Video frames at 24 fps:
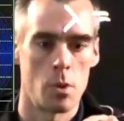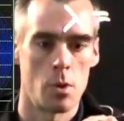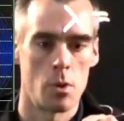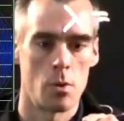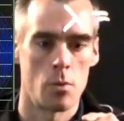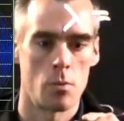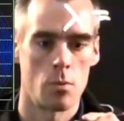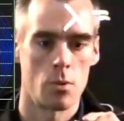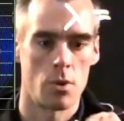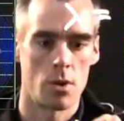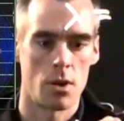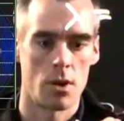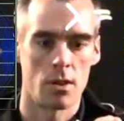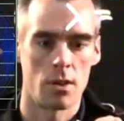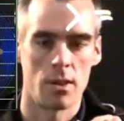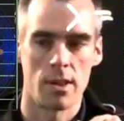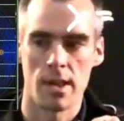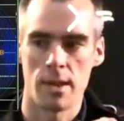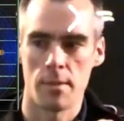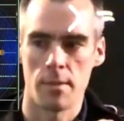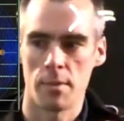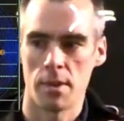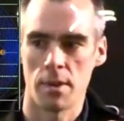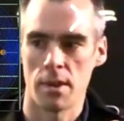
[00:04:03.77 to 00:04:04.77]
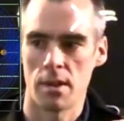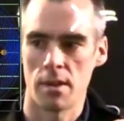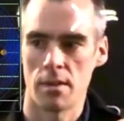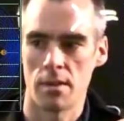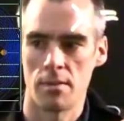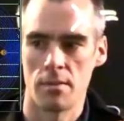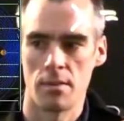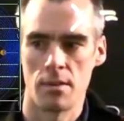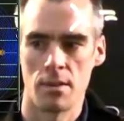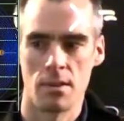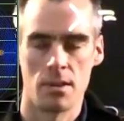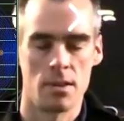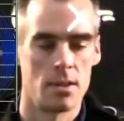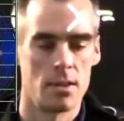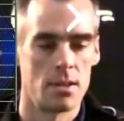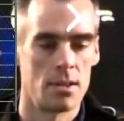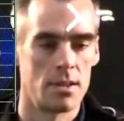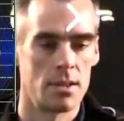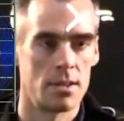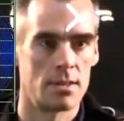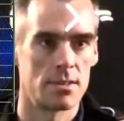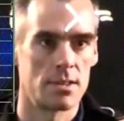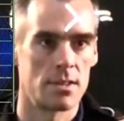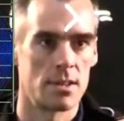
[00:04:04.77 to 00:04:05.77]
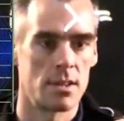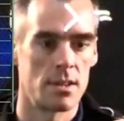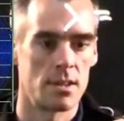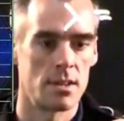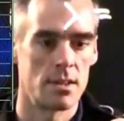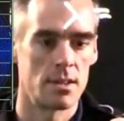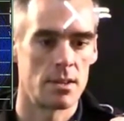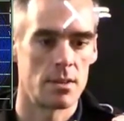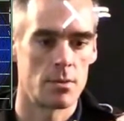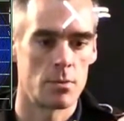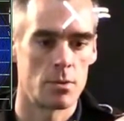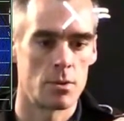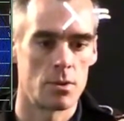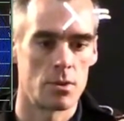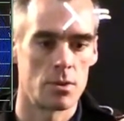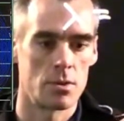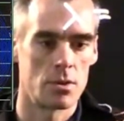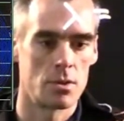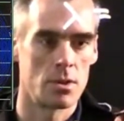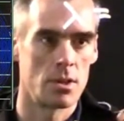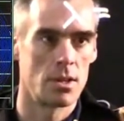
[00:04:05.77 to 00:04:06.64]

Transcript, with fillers: where our lambda is going to equal